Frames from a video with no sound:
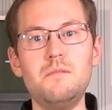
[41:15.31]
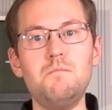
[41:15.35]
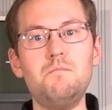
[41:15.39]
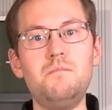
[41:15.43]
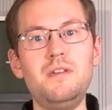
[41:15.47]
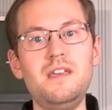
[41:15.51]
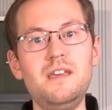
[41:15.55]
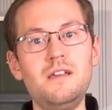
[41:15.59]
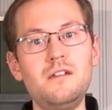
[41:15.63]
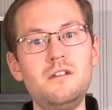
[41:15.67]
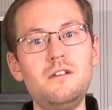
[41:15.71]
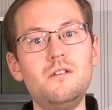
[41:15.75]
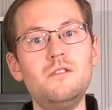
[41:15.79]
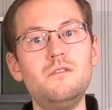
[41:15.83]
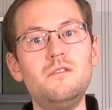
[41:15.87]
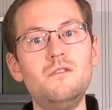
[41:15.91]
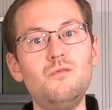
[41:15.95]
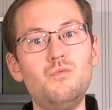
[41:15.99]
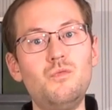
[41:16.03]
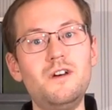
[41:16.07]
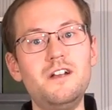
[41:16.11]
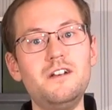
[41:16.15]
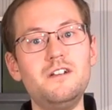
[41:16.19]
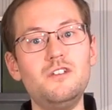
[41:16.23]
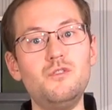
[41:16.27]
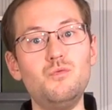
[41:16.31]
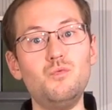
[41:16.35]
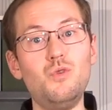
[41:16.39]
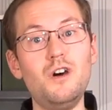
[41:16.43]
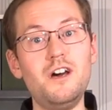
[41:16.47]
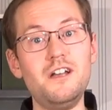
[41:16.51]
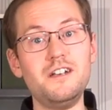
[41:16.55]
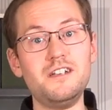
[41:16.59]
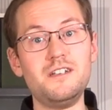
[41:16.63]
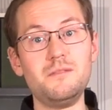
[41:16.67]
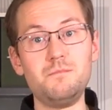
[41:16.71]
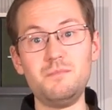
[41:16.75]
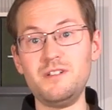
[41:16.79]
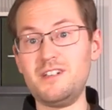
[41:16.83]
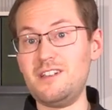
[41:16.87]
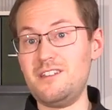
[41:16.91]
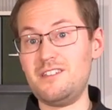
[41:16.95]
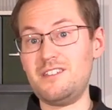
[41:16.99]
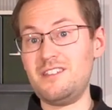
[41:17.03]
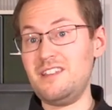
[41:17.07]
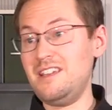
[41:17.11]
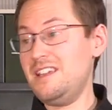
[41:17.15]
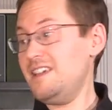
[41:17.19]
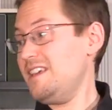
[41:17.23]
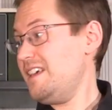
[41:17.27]
Pick the one you want,
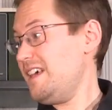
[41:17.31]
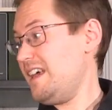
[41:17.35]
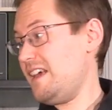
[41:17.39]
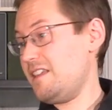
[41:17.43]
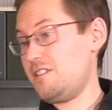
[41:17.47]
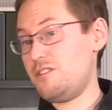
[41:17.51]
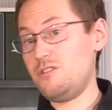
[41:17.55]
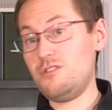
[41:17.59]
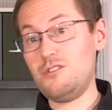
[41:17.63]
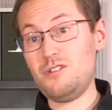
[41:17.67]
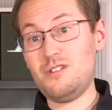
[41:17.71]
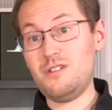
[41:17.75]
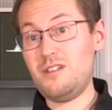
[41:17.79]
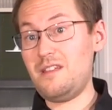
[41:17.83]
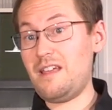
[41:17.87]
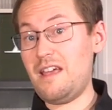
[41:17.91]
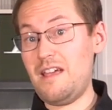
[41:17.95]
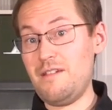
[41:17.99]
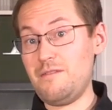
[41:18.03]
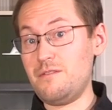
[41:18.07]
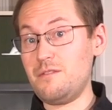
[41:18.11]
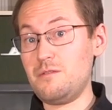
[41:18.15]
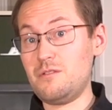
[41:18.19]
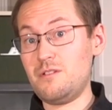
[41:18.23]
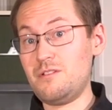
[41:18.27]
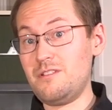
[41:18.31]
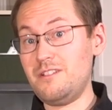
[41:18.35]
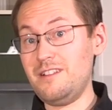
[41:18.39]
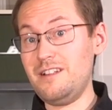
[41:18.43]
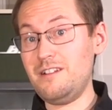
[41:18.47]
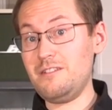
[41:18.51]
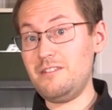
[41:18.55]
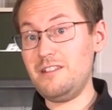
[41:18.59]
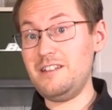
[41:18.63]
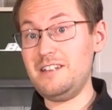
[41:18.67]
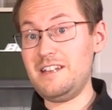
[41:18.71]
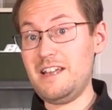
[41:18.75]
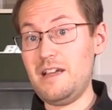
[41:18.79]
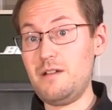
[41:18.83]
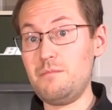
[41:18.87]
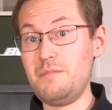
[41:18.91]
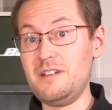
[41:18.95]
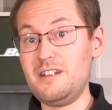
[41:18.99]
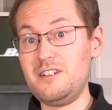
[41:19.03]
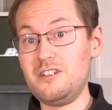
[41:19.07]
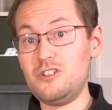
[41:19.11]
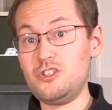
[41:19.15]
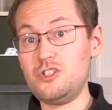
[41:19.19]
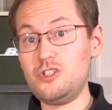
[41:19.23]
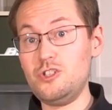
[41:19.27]
because as you have clearly now
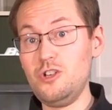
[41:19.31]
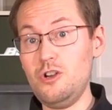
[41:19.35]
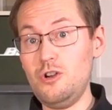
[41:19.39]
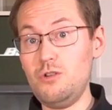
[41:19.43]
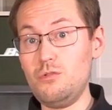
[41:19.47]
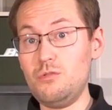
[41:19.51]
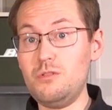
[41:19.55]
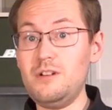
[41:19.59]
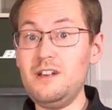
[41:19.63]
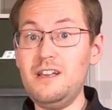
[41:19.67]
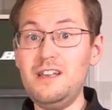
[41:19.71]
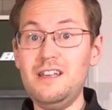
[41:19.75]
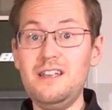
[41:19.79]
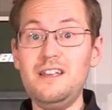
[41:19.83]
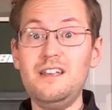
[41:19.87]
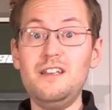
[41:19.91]
been shown,